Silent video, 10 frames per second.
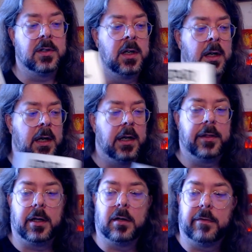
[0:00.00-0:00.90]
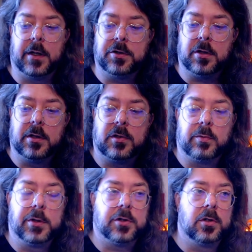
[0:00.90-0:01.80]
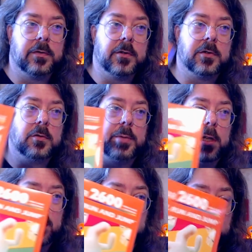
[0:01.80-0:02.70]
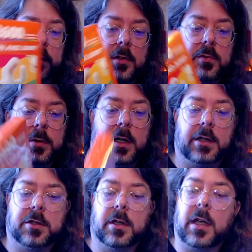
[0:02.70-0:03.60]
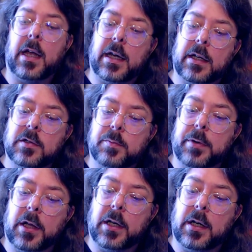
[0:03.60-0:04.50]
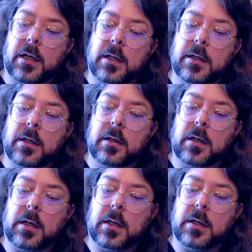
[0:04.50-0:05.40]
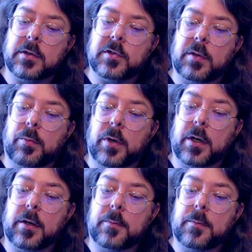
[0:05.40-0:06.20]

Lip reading: and then eventually switched over to PlayOn. This one actually has PlayOn somewhere.